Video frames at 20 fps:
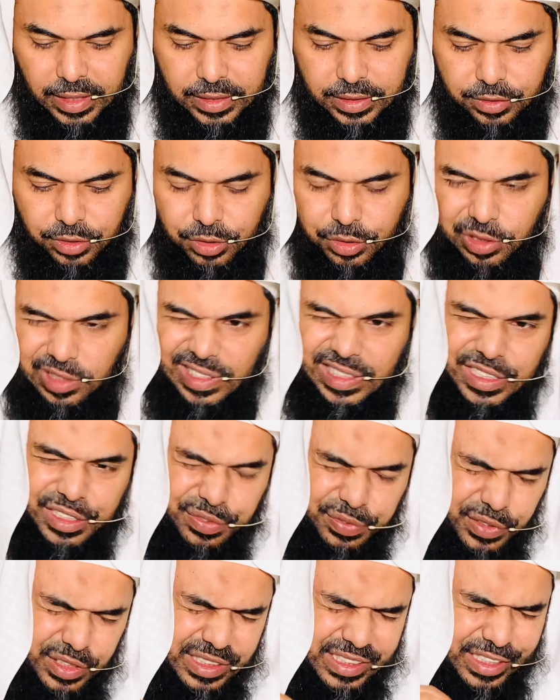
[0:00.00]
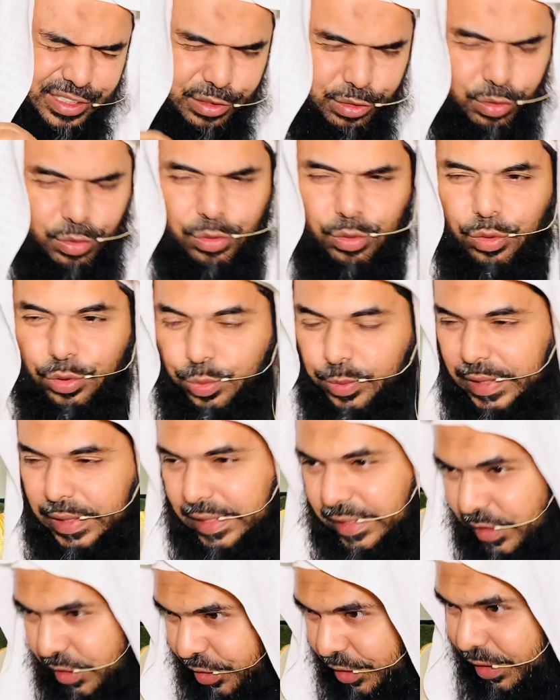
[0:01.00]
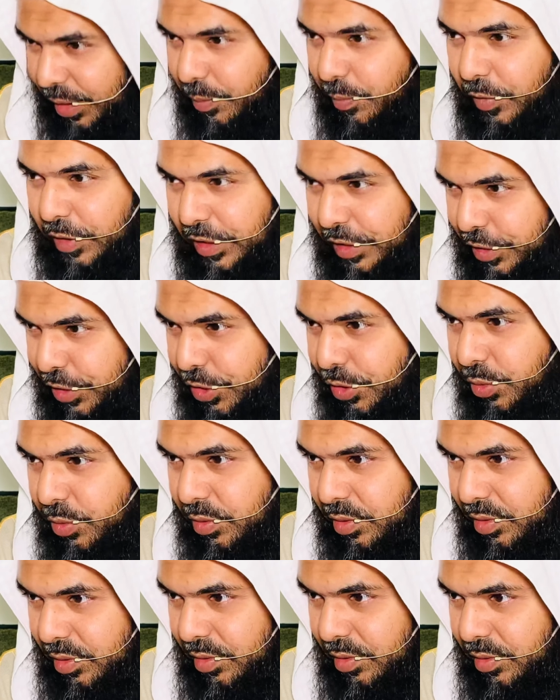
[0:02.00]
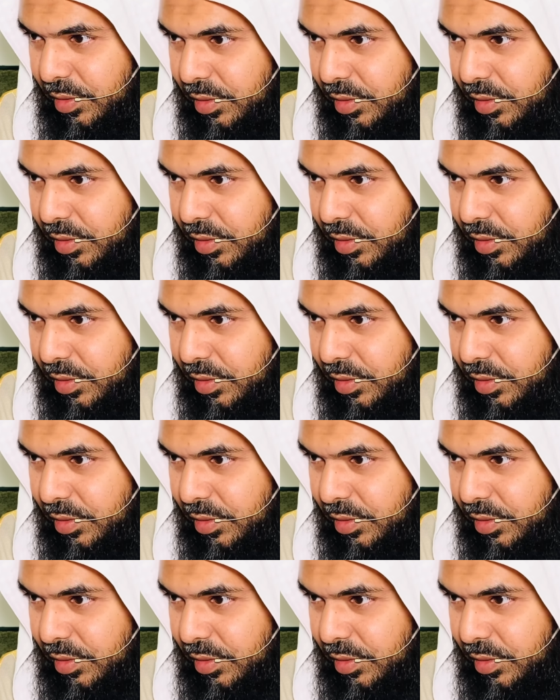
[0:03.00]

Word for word: So, so this is the first thing. Don't go to an extreme with these issues.